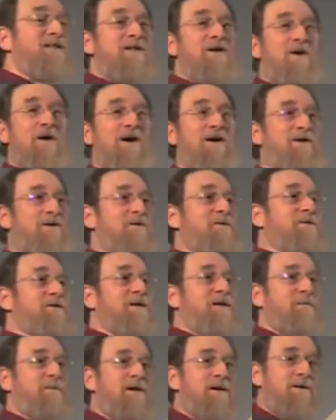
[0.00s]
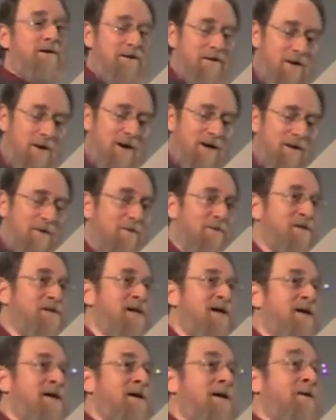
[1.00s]
the article, a period of the articles,
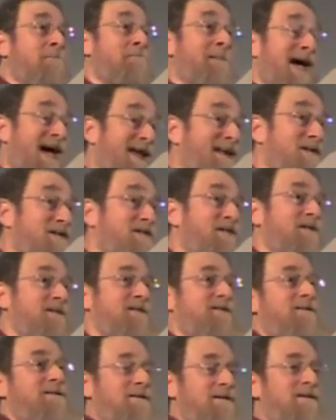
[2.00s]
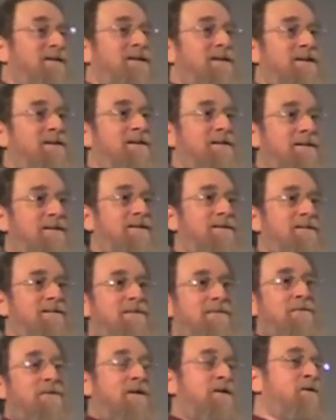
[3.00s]
Madison, and
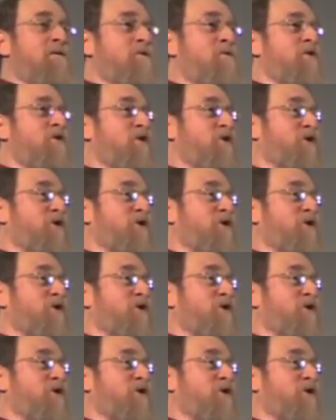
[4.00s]
you